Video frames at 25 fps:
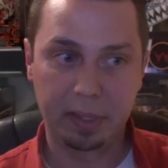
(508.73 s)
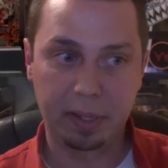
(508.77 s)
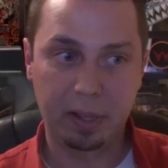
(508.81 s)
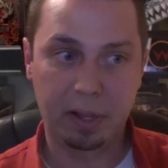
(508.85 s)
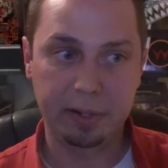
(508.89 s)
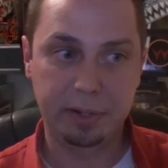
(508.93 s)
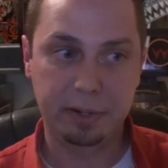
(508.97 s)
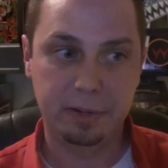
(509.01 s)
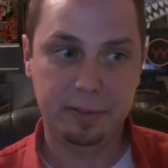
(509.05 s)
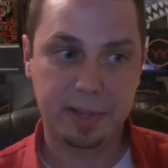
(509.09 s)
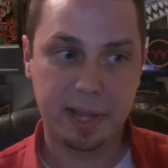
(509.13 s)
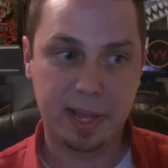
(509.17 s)

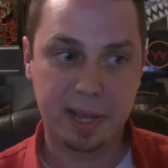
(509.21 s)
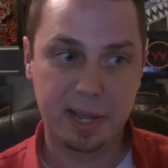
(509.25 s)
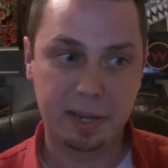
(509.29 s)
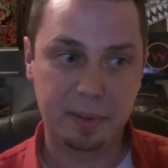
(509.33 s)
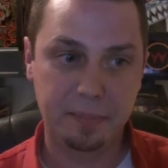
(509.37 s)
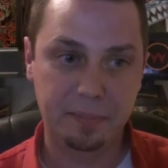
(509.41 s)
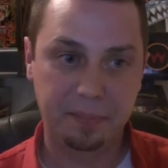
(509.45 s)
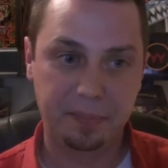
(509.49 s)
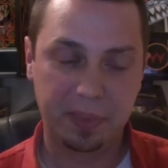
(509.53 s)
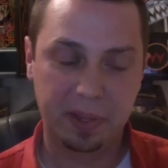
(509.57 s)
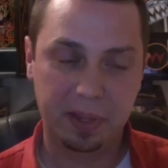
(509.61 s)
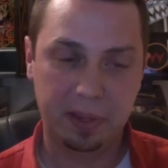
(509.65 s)
your
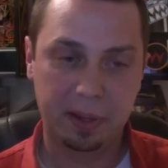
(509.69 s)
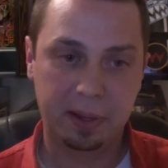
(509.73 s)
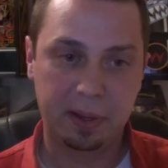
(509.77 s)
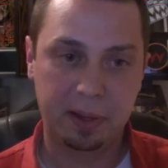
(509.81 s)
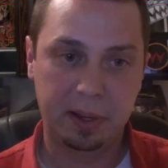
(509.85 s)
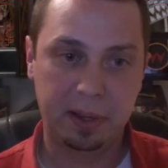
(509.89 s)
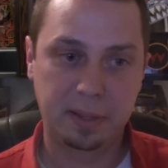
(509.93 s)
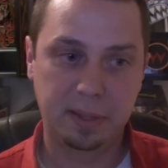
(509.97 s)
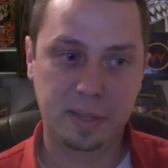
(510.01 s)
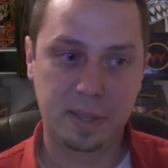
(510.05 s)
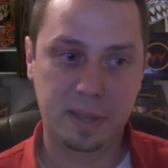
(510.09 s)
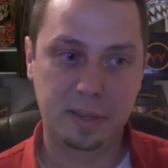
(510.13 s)
thigh,
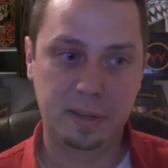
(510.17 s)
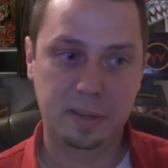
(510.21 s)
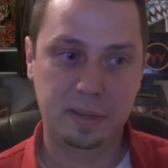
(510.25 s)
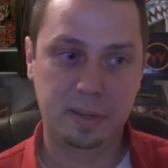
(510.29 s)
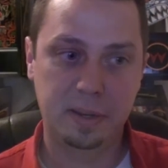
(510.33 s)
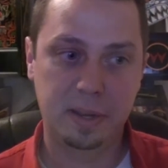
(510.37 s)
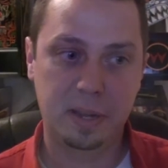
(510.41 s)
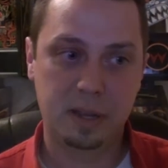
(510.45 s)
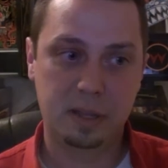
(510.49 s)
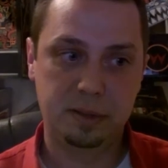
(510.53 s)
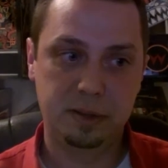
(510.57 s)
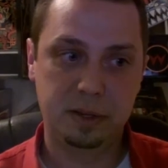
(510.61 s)
and
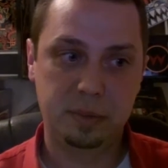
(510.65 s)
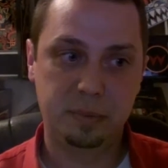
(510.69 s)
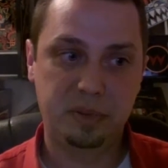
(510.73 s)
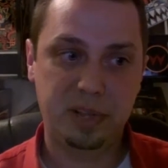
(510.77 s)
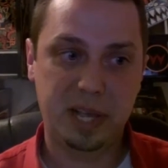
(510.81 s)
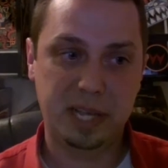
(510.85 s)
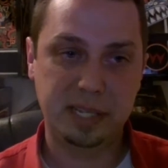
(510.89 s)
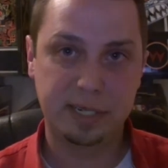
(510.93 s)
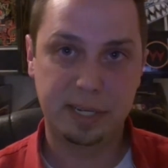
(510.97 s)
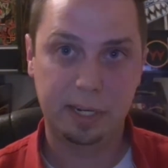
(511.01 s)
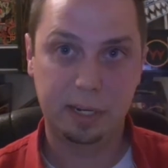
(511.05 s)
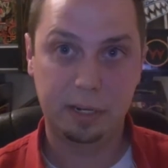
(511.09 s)
then a little
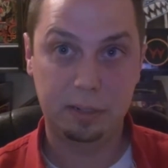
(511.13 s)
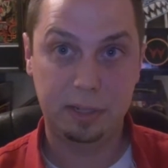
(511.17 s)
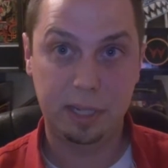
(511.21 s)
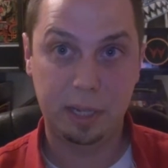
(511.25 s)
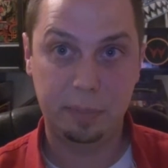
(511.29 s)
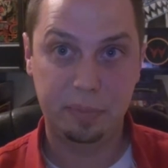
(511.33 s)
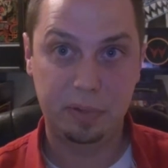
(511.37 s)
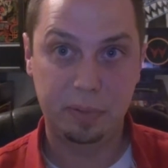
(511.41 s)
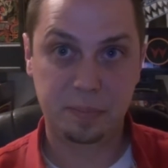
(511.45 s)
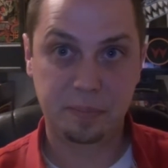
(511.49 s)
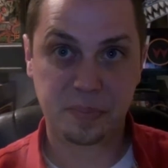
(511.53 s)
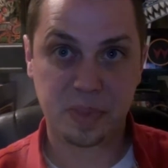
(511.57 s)
plastic
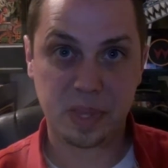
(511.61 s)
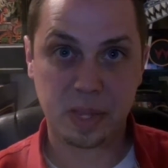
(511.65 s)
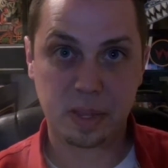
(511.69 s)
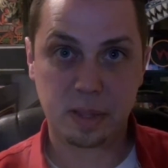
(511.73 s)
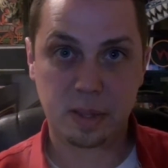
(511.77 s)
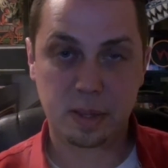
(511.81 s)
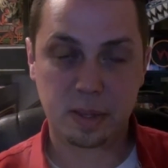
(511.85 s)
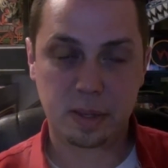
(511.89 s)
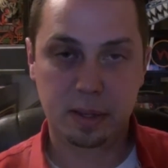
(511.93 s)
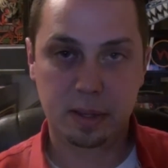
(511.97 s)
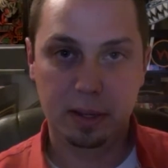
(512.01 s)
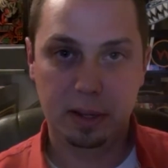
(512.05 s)
clip
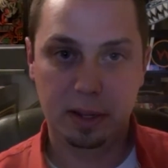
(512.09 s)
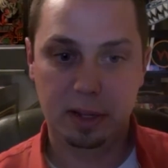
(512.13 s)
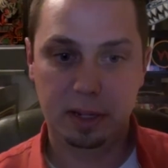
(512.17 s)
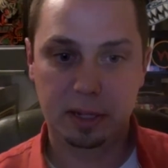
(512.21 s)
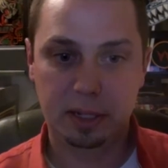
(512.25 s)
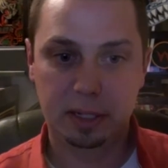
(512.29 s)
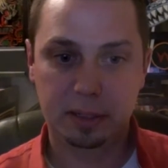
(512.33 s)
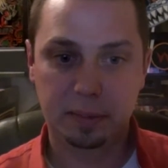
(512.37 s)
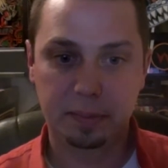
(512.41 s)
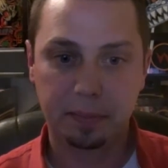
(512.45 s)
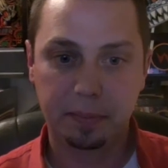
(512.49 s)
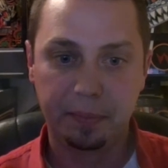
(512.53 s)

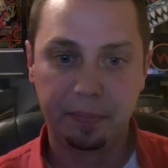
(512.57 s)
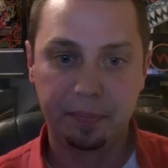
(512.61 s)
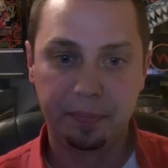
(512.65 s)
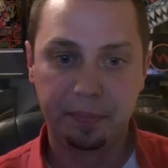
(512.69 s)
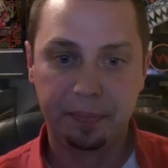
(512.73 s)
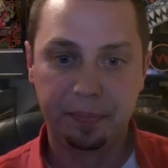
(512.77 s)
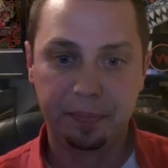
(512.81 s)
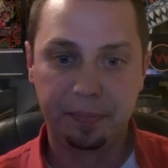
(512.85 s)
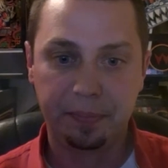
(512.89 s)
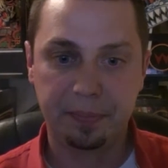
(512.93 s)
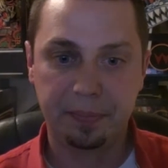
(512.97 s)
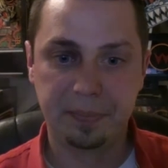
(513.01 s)
on
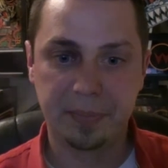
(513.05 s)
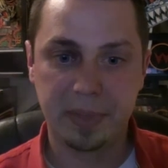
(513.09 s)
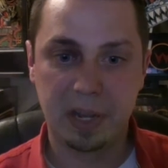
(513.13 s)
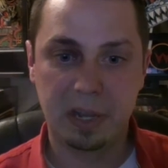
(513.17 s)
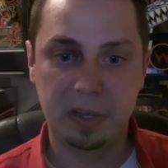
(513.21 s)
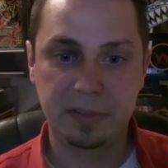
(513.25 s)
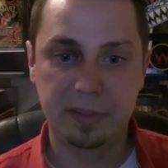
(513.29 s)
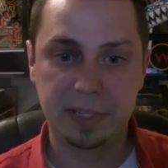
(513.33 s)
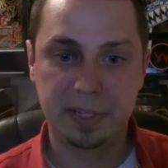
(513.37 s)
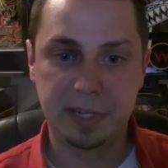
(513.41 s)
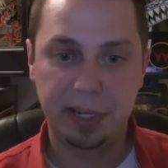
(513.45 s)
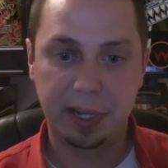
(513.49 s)

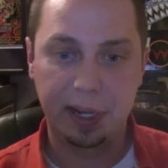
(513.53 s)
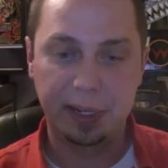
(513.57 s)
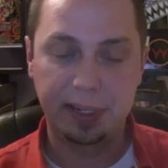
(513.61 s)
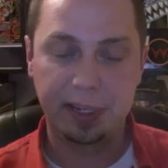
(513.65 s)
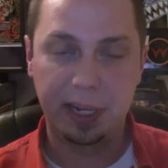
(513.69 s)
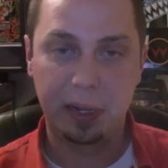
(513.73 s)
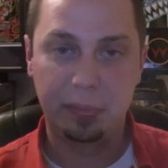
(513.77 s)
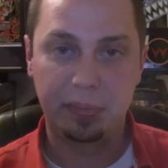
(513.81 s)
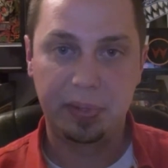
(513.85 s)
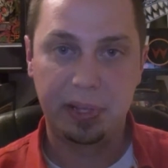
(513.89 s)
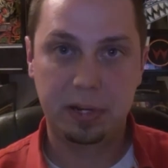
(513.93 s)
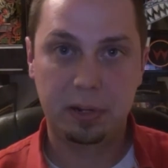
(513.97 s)
the sticky
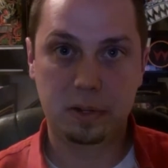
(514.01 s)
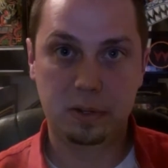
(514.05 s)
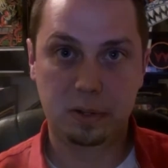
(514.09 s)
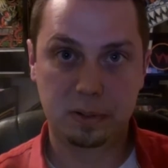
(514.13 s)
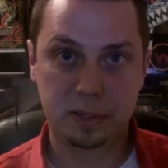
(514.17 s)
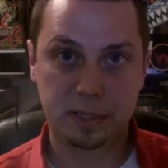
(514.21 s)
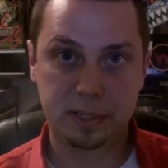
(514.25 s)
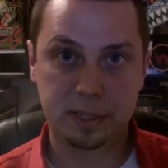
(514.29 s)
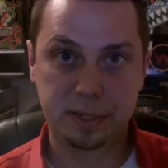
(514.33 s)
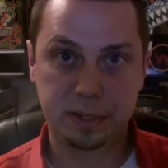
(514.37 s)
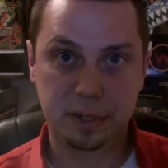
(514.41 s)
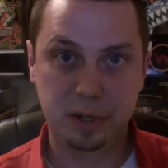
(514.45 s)
tape that
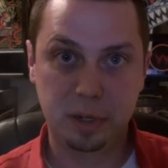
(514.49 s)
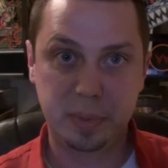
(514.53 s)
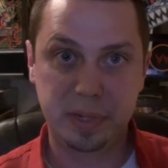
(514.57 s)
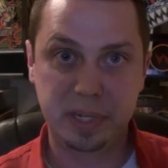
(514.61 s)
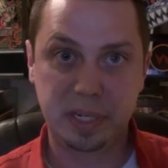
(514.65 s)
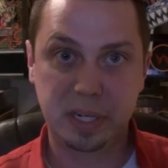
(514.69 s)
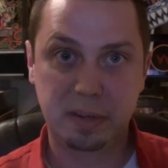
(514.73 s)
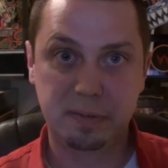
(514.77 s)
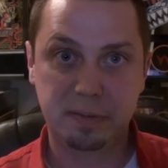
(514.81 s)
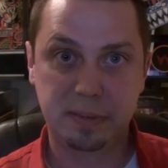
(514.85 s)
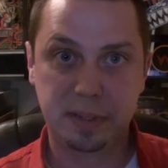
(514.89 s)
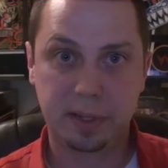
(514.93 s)
holds the
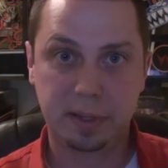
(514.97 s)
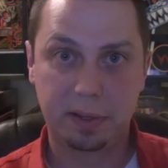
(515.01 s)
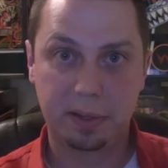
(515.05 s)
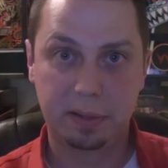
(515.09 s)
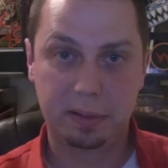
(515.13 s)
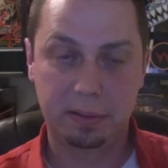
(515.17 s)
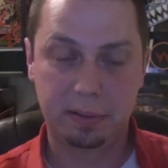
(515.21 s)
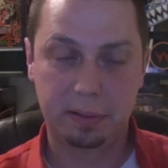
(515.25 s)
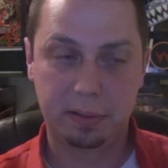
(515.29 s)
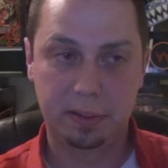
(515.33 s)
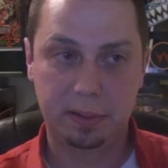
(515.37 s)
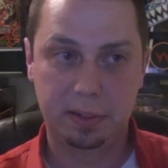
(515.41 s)
tubing of the